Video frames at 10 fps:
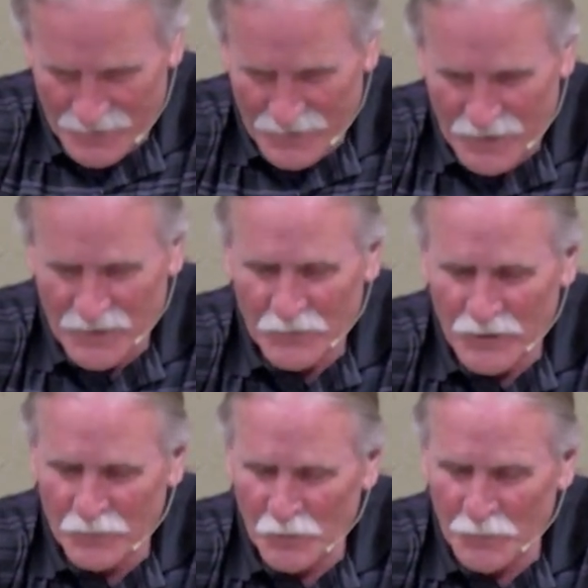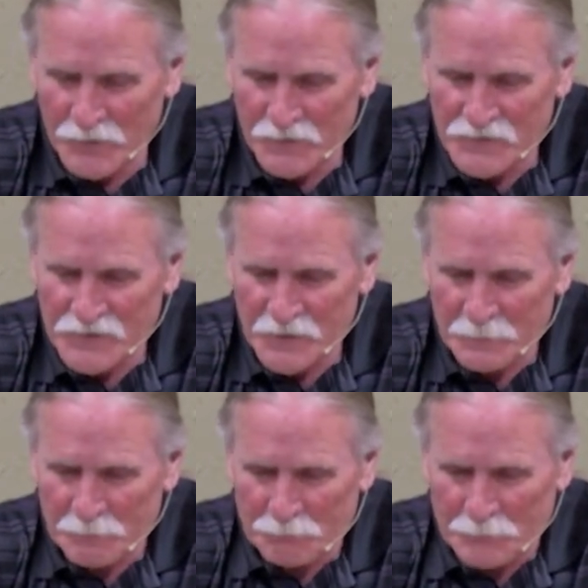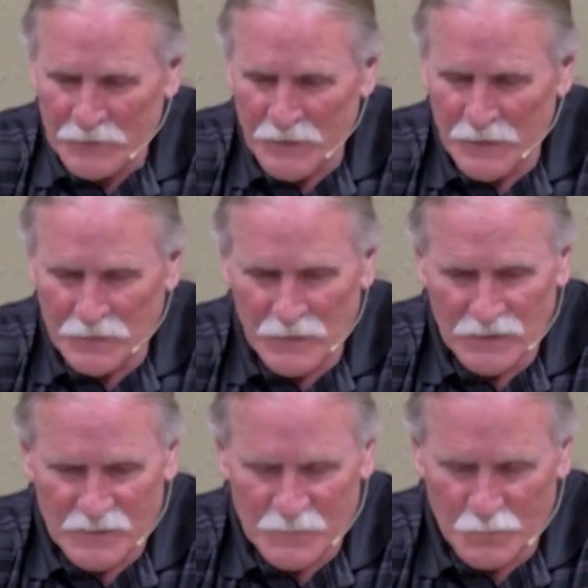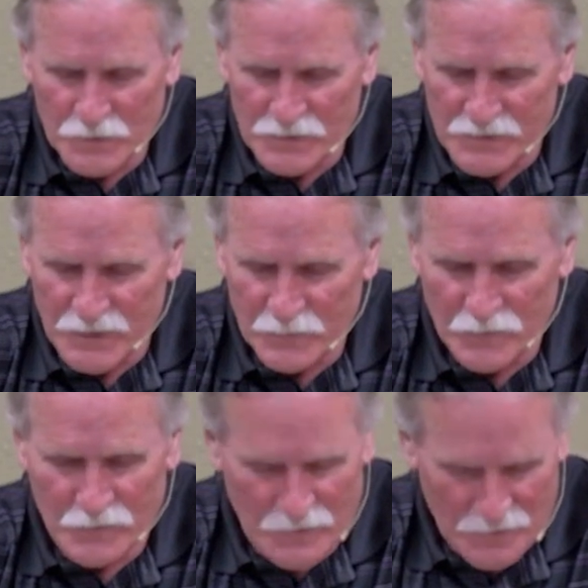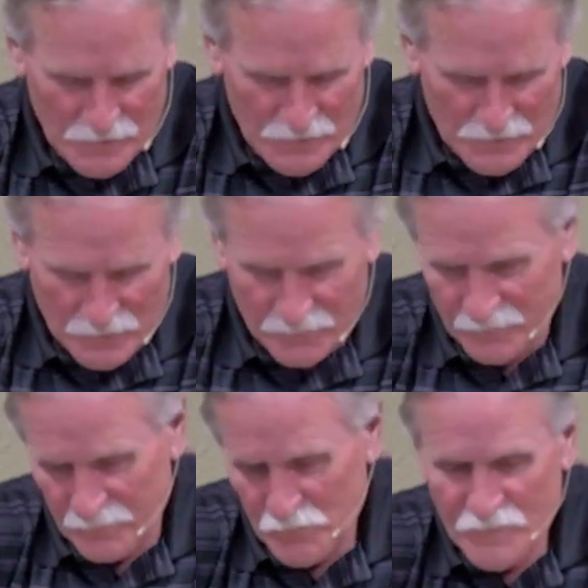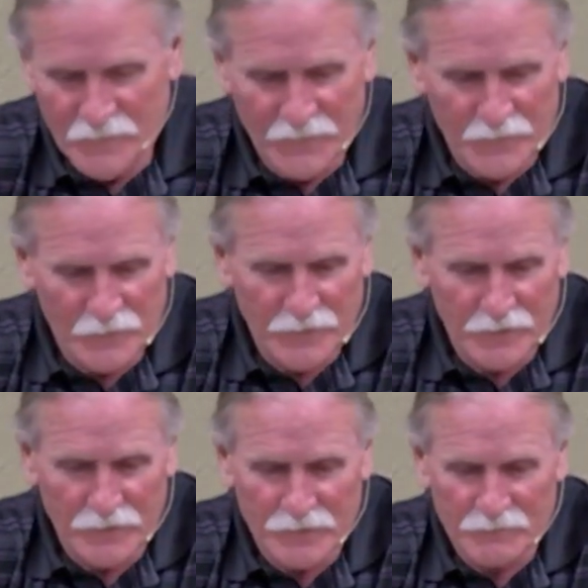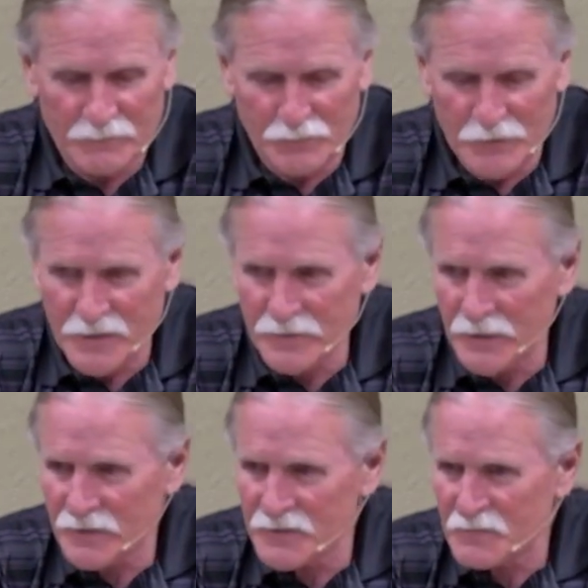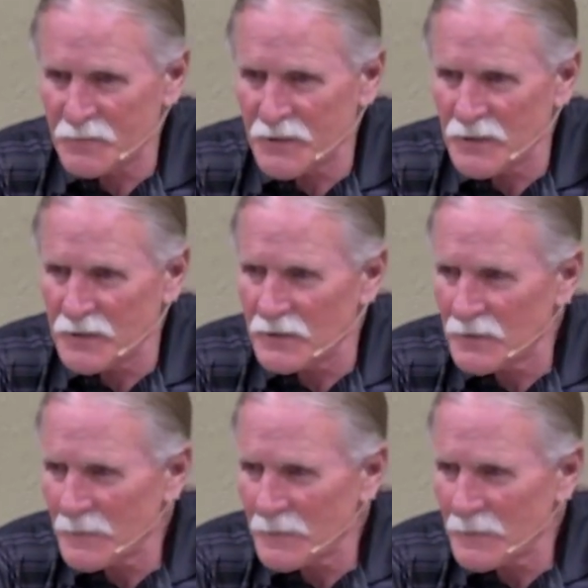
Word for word: anyway, we'll pick this up again next Wednesday. We're moving through here at breakneck speed.